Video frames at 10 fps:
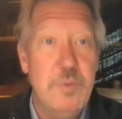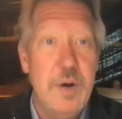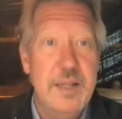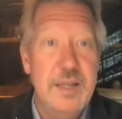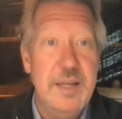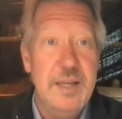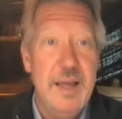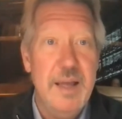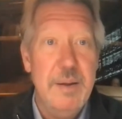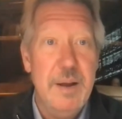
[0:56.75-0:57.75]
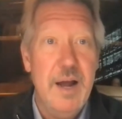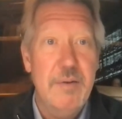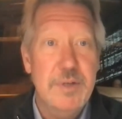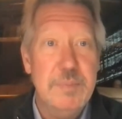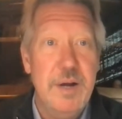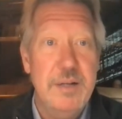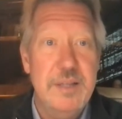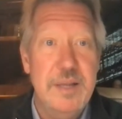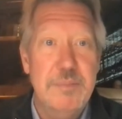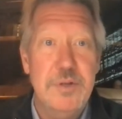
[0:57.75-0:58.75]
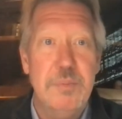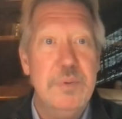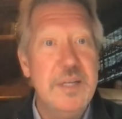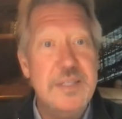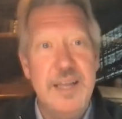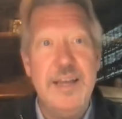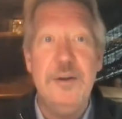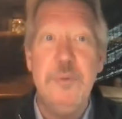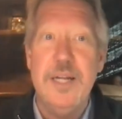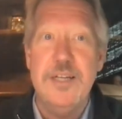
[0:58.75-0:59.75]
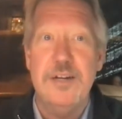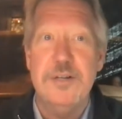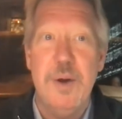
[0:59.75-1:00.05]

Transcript: Wiley uh, respond to them. So please take it away, Dr.